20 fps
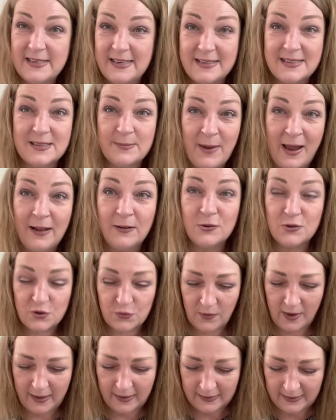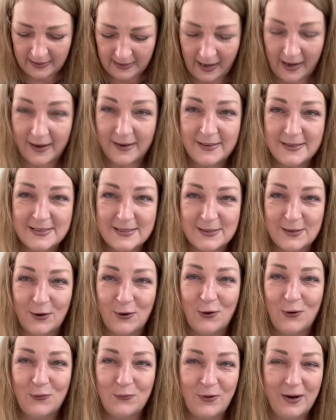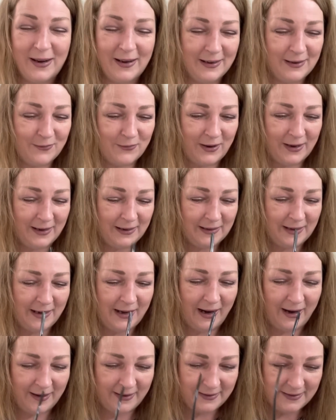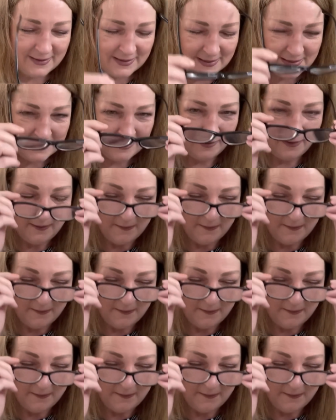It smells really nice though. Really, really nice.